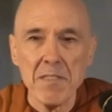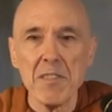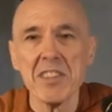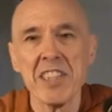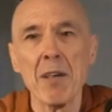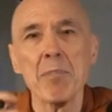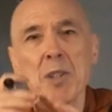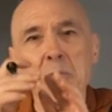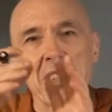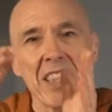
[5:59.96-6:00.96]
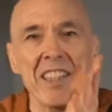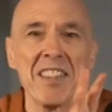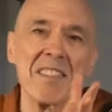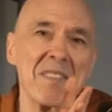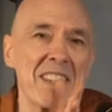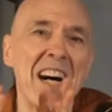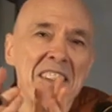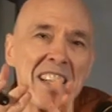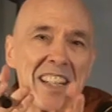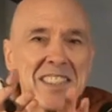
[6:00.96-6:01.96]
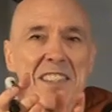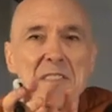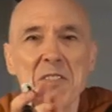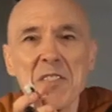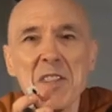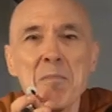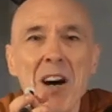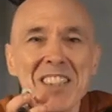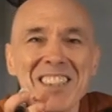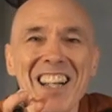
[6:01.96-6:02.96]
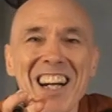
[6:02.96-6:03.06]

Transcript: For example, within the context of the monk's